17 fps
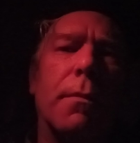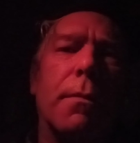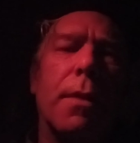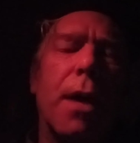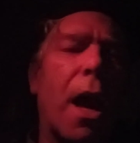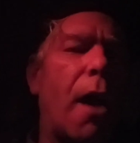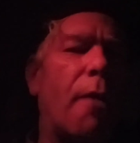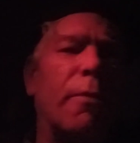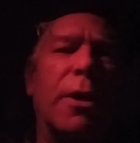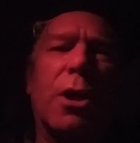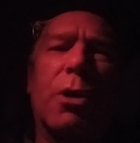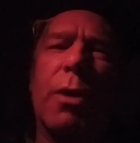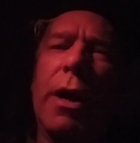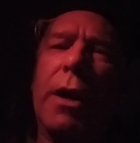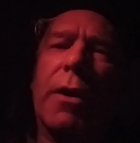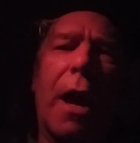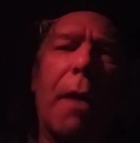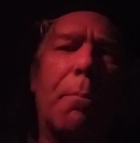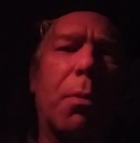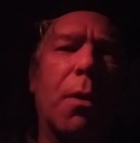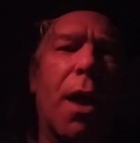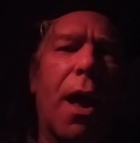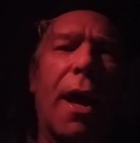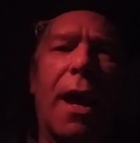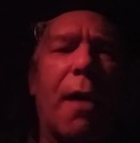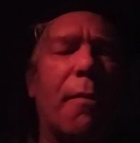Every trick they
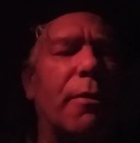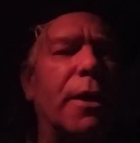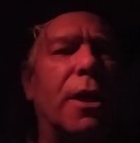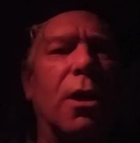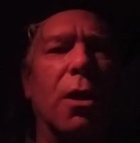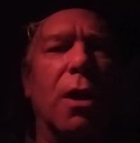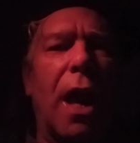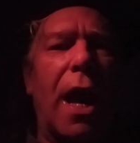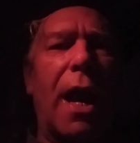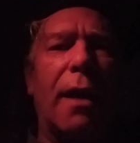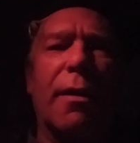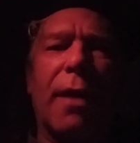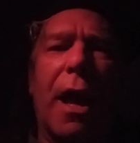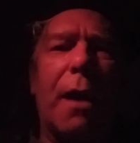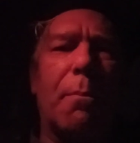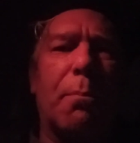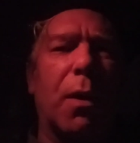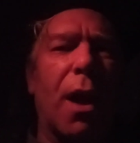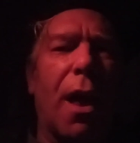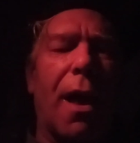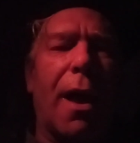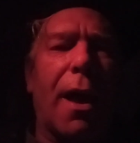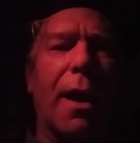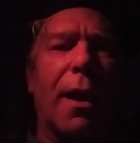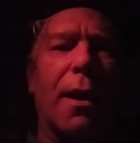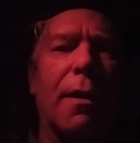play, every delay they
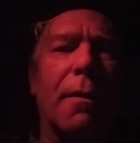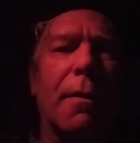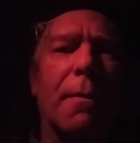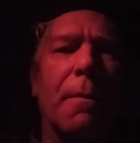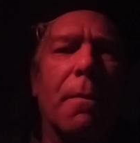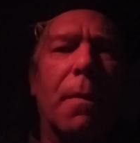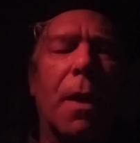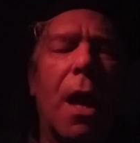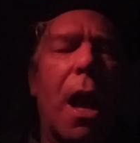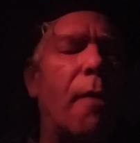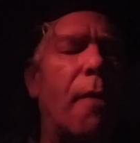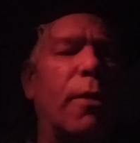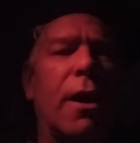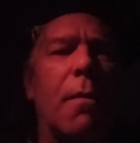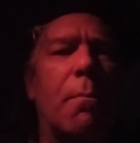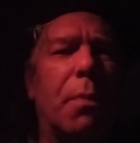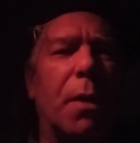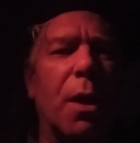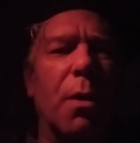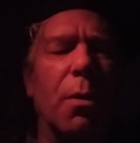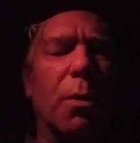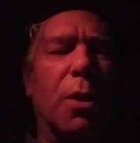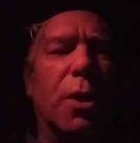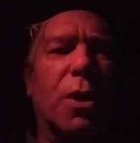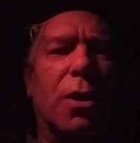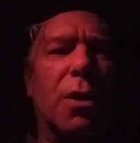play, every
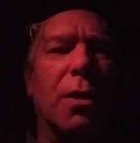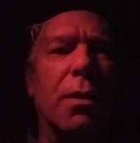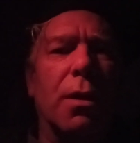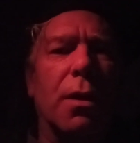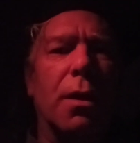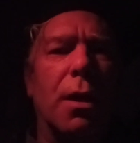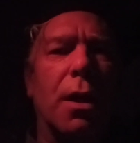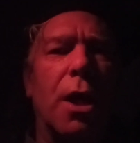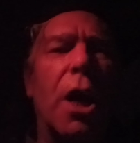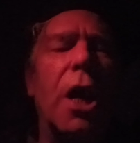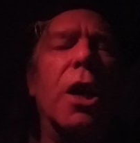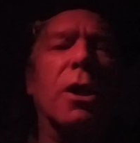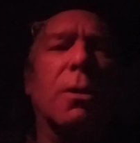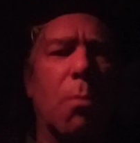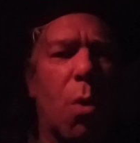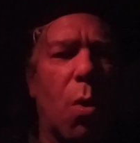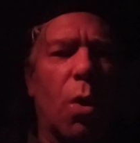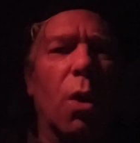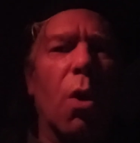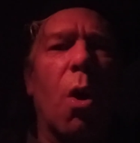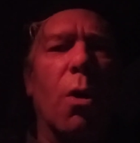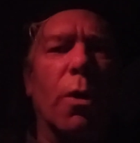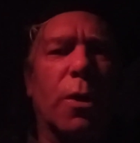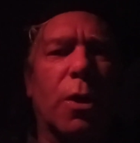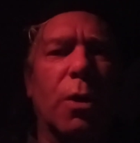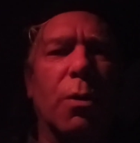abuse is more
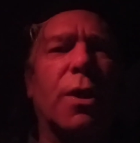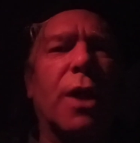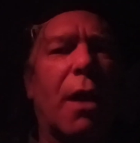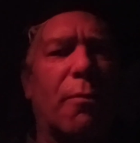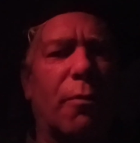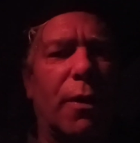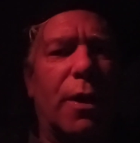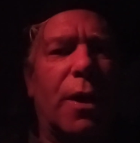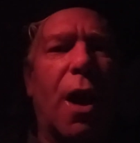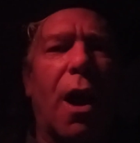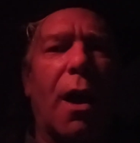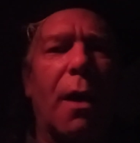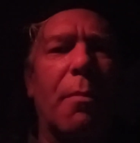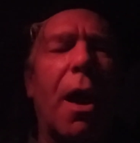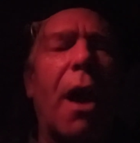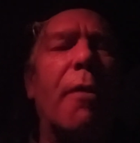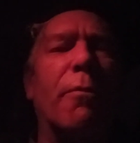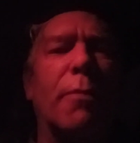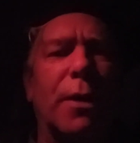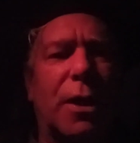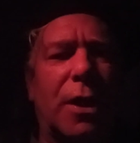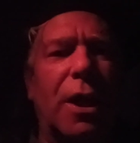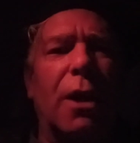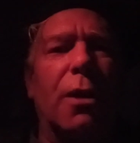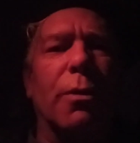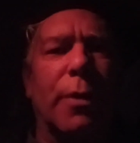lawsuits every time. Every
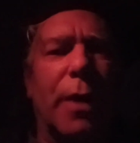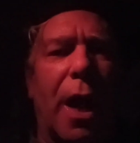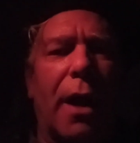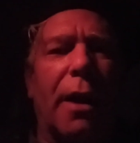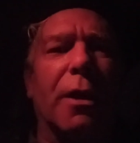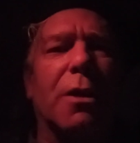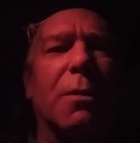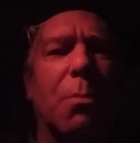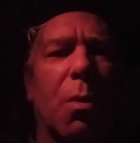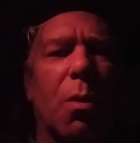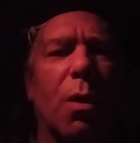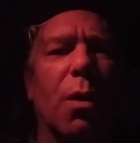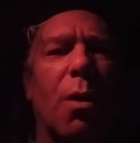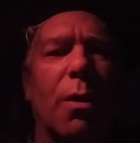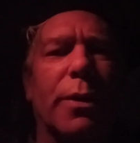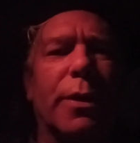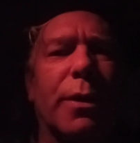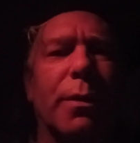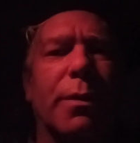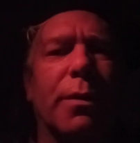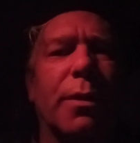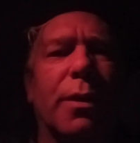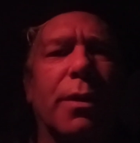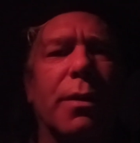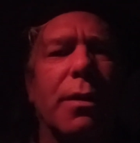single day it's more lawsuits.